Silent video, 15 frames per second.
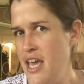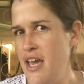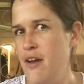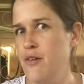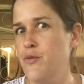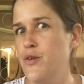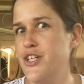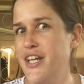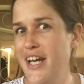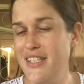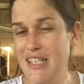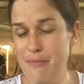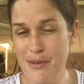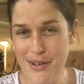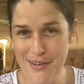In which
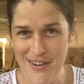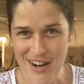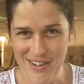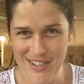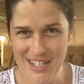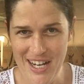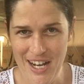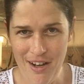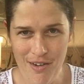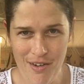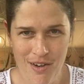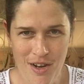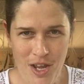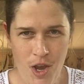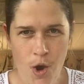case I'm going to round down.
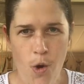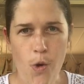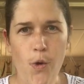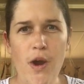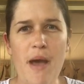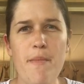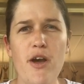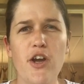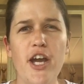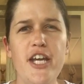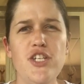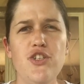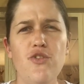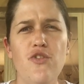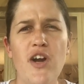Or am I
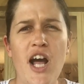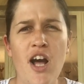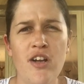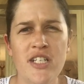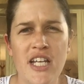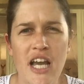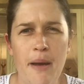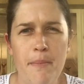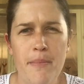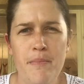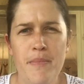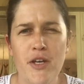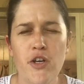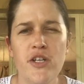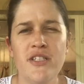going to round up
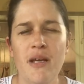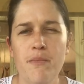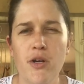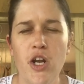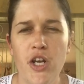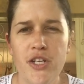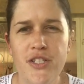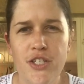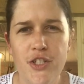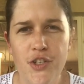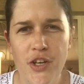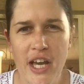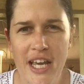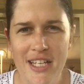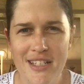because I'm closer
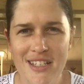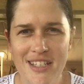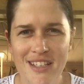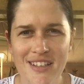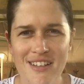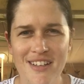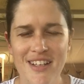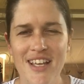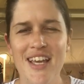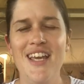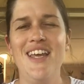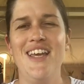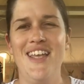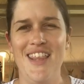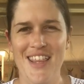to 80?
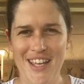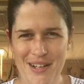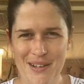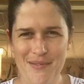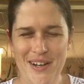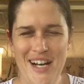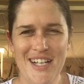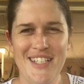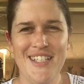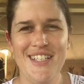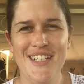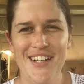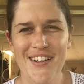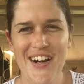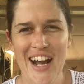Think about
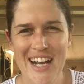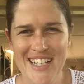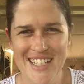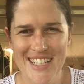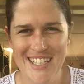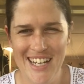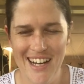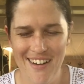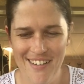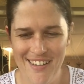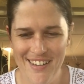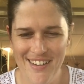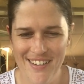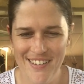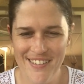it and write it down.
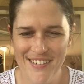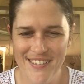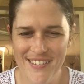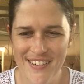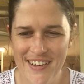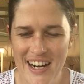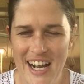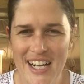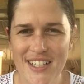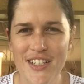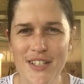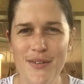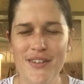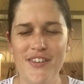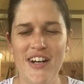All right,
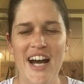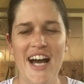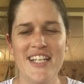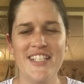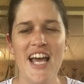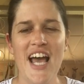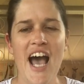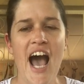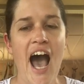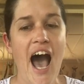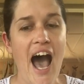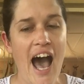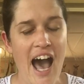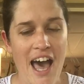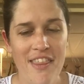so you would write
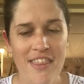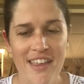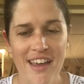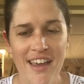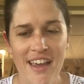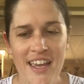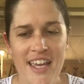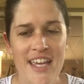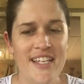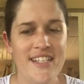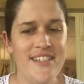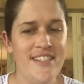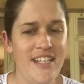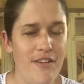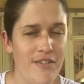either a
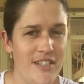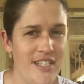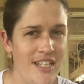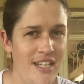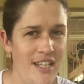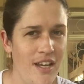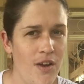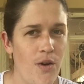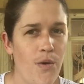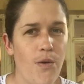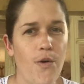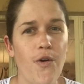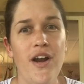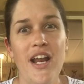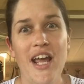70
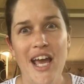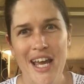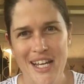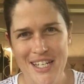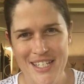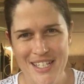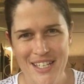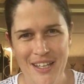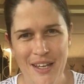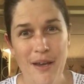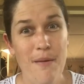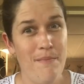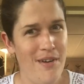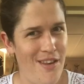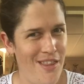or an 80,
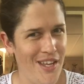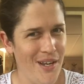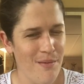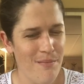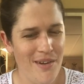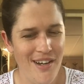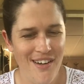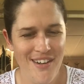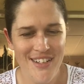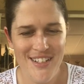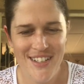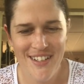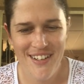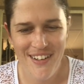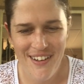but think about
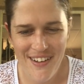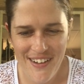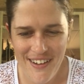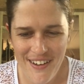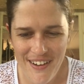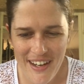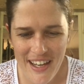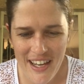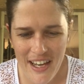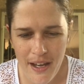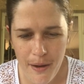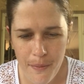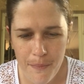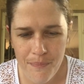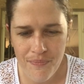it.
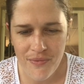Okay.